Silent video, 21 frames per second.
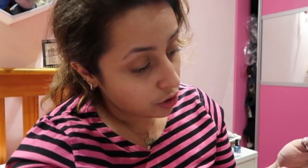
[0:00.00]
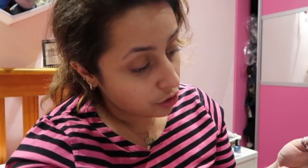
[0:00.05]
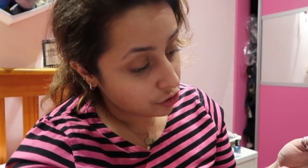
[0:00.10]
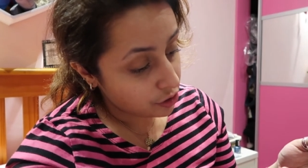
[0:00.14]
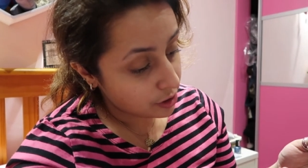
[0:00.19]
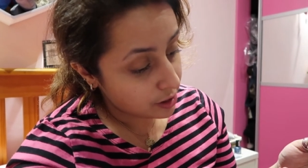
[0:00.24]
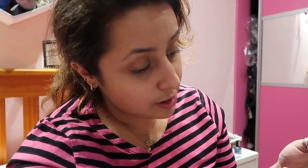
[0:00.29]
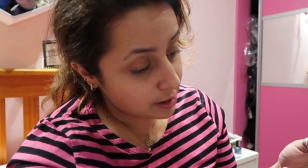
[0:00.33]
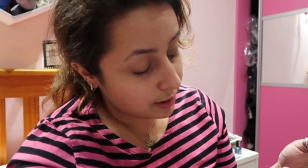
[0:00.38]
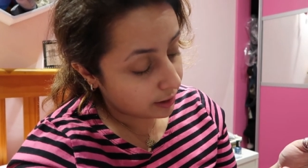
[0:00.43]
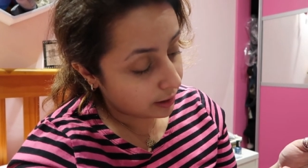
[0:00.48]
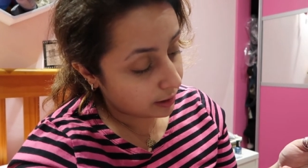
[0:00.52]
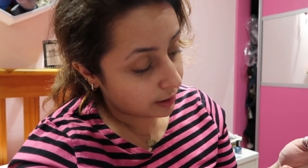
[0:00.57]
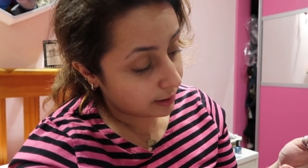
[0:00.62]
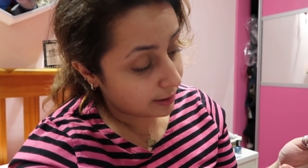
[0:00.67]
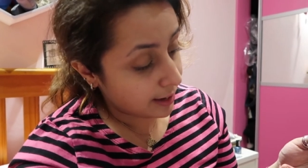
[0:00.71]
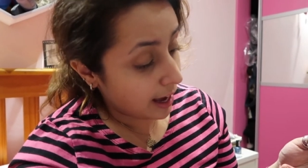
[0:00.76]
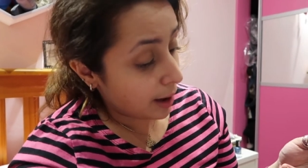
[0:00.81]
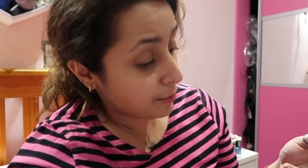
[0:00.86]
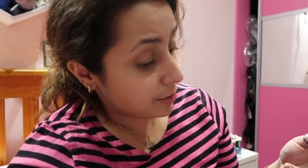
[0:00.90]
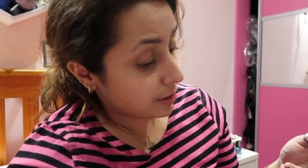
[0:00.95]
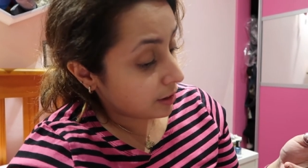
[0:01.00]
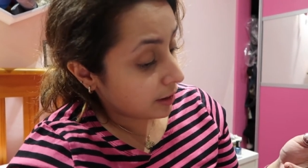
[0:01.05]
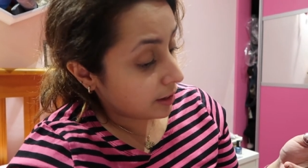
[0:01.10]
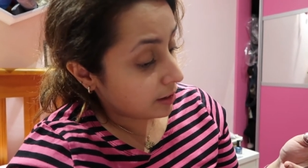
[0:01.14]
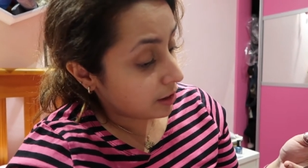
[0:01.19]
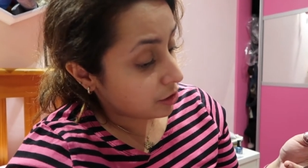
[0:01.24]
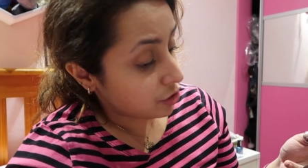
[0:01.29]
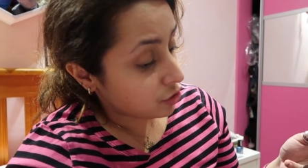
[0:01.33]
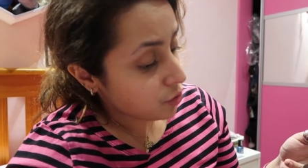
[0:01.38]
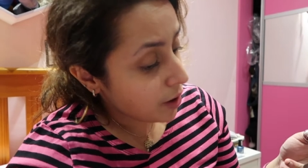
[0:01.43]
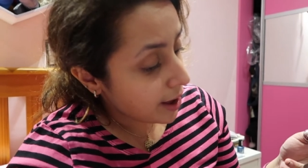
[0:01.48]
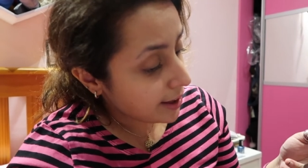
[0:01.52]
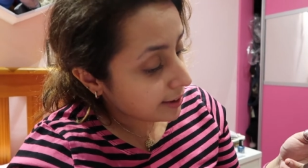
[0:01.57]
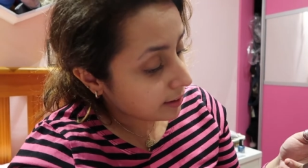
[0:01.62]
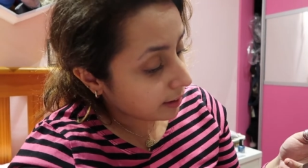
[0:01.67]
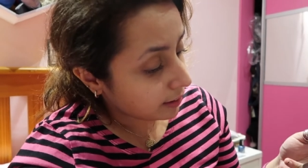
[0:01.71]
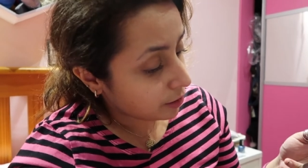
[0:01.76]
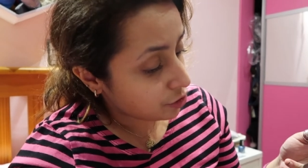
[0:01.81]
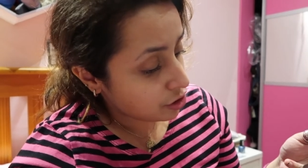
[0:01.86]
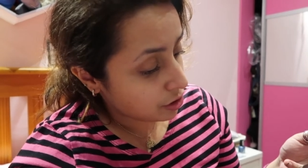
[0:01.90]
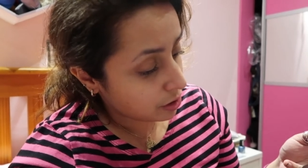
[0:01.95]
She did A Damsel in Distress
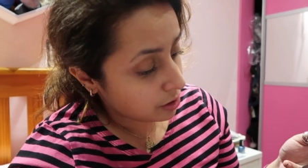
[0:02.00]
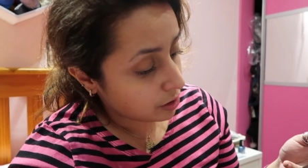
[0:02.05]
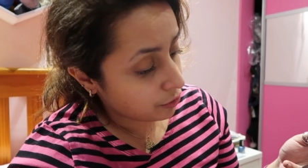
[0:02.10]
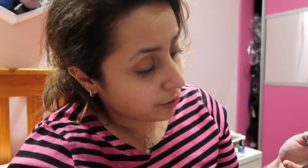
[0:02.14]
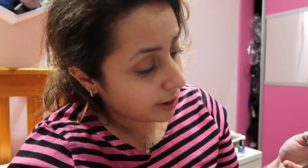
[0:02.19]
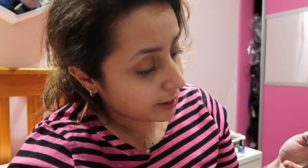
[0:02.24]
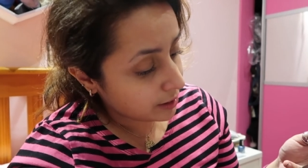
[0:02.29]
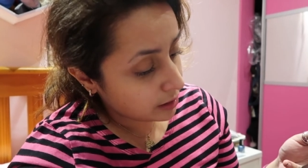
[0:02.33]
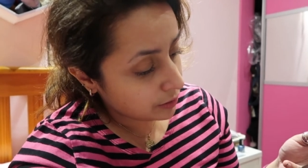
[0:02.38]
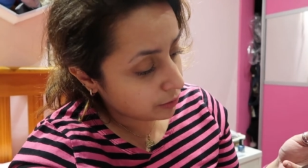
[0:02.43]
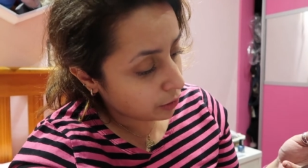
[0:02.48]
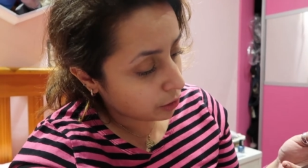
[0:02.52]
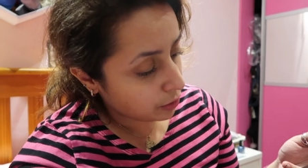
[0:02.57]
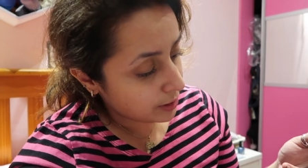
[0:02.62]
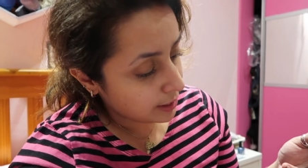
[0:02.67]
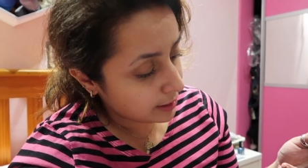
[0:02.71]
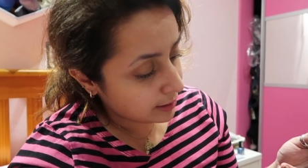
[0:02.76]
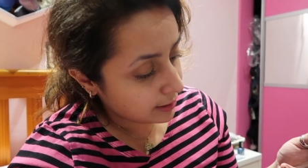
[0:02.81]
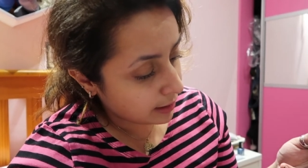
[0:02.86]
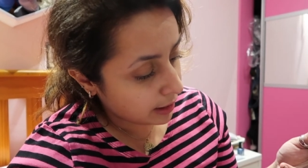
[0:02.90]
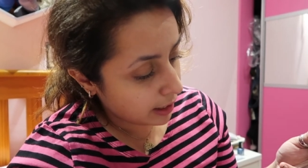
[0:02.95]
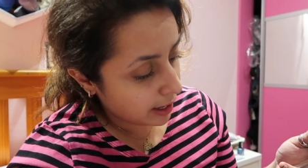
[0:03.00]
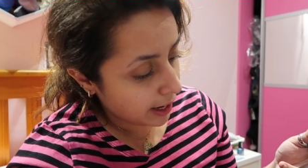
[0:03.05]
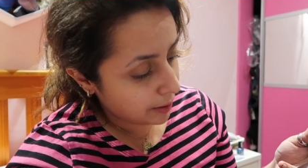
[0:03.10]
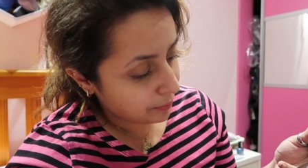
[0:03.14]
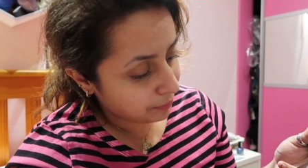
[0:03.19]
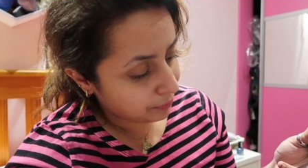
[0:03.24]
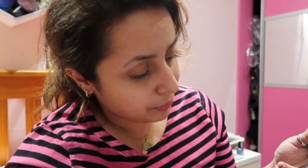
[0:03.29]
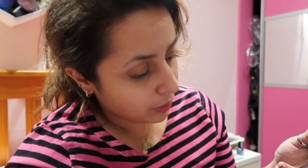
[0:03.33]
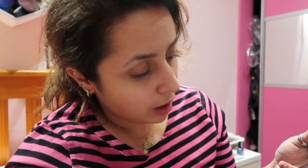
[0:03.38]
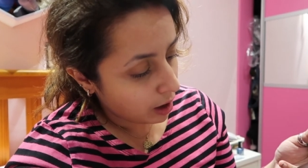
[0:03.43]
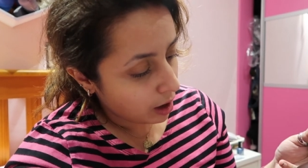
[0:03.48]
at the Chichester Festival recently.